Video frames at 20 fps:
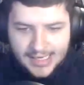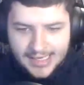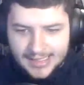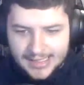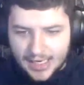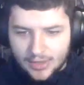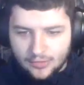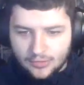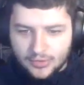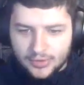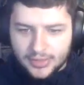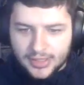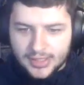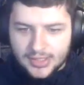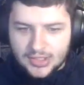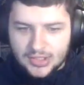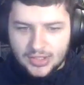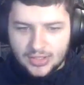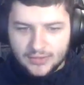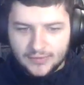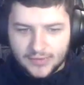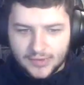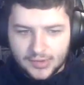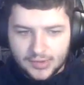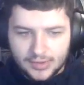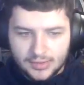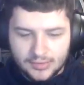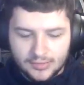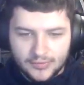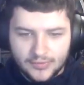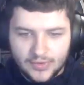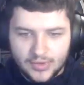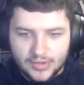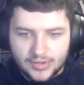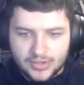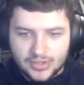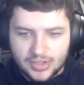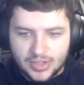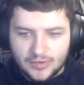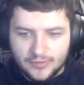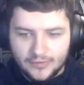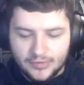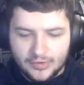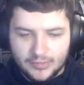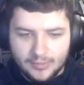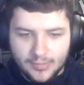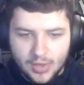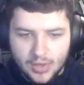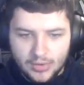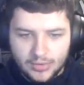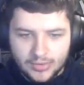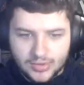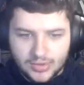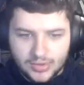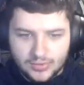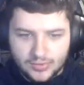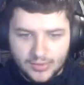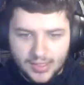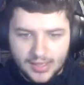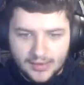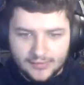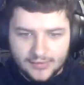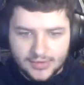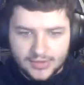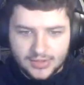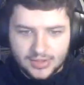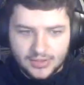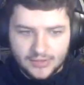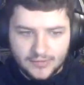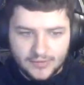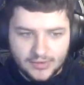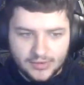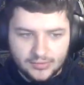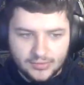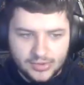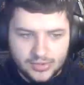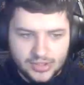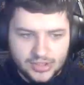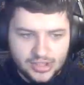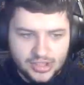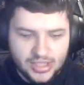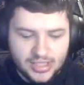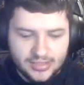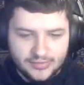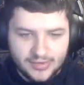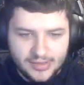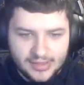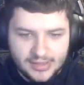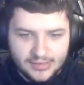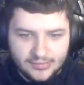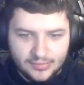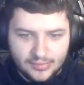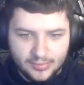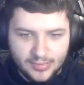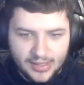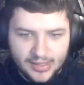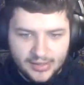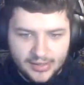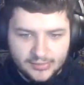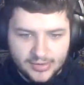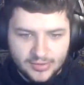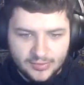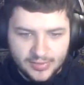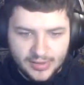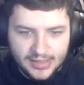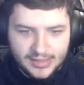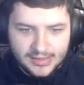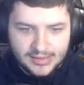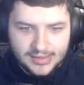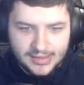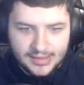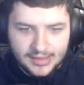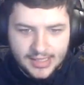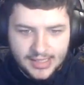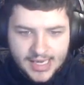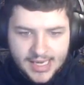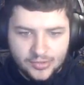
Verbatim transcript: now we're on our server we've got a server with mods we have a server which is generated with biomes of plenty